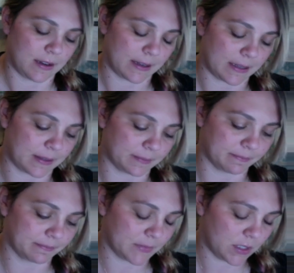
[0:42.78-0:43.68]
Um,
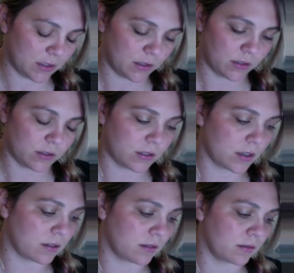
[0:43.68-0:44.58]

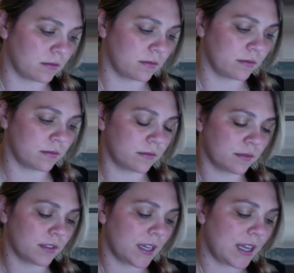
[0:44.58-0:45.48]
so
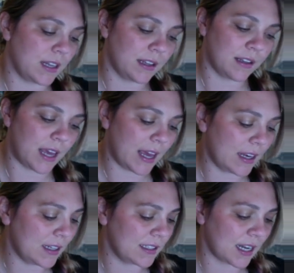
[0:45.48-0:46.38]
any,
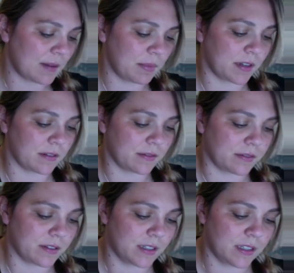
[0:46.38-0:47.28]
any type of
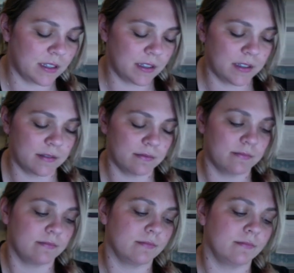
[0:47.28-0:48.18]

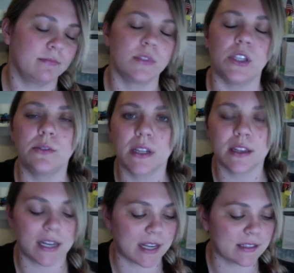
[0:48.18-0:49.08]
unit
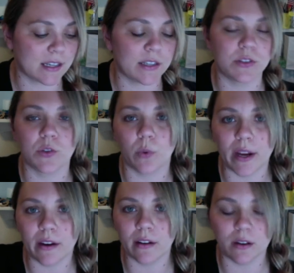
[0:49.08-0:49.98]
that has a
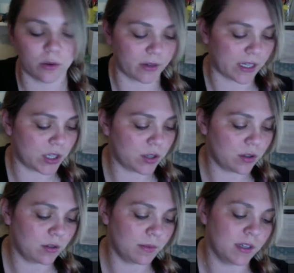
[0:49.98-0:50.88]
square or a
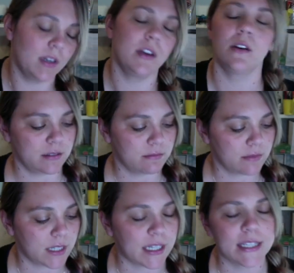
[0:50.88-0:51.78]
cube,
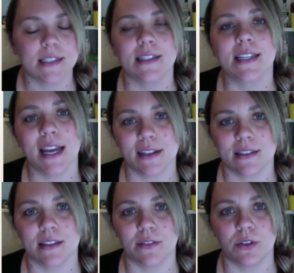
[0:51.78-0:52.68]
it gets
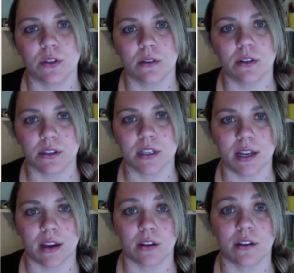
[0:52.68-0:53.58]
intense if you don't understand
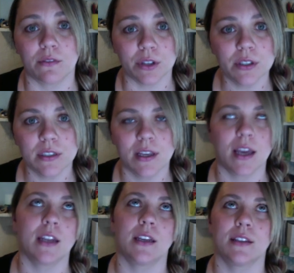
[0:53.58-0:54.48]
how to convert,
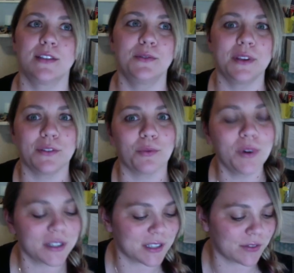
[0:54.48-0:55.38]
and it gets even
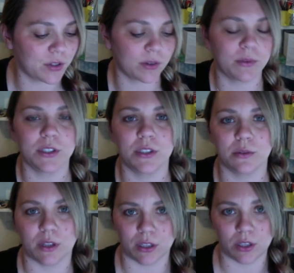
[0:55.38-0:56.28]
worse if you don't know what to do
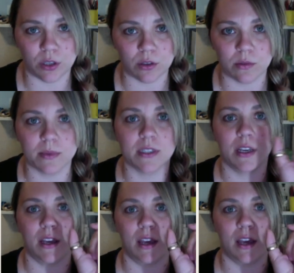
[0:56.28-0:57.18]
with cubes
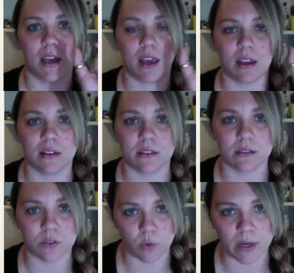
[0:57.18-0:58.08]
and
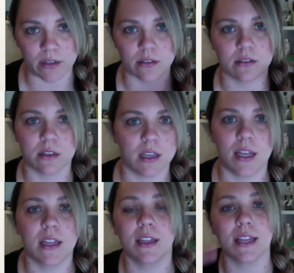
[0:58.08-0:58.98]
squares,
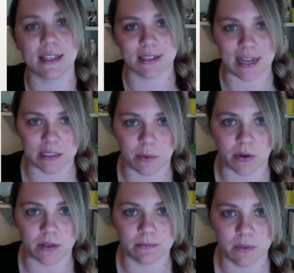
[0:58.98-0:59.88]
anything that has an
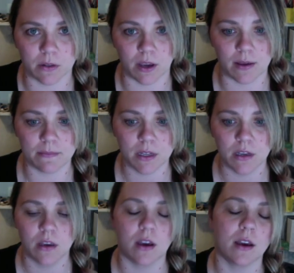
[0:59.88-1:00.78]
exponent, okay?
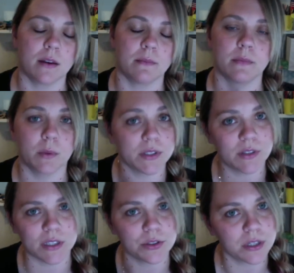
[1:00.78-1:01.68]
Um, but once you
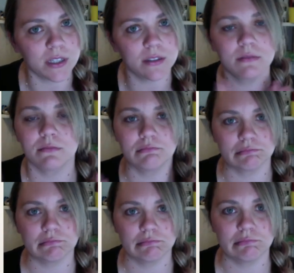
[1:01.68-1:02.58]
get the trick,
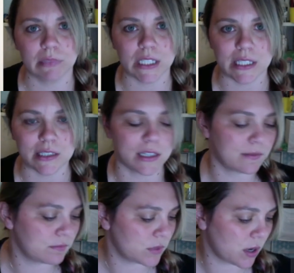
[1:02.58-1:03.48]
it's easy.
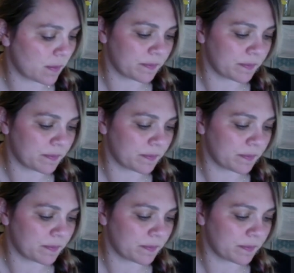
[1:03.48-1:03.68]
So